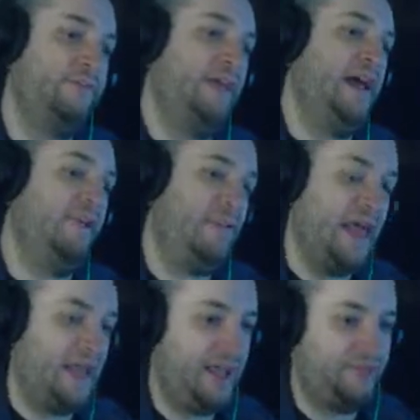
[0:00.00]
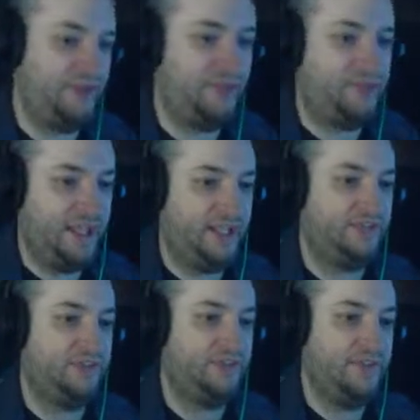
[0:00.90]
have, uh, have to thank
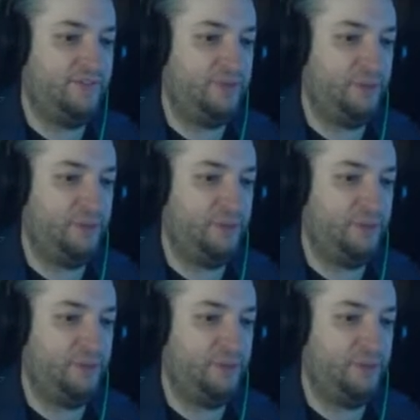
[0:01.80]
for saving